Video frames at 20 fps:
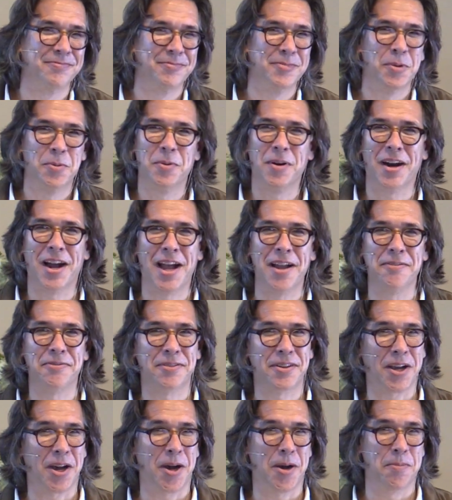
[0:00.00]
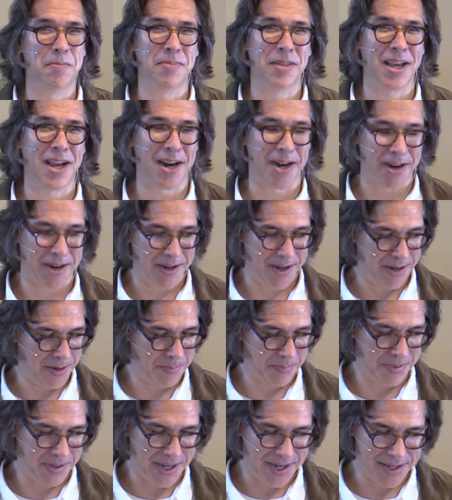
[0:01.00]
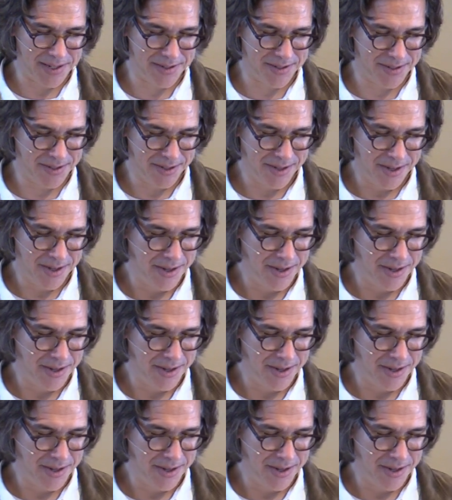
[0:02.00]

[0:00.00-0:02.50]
where I've come there in a place,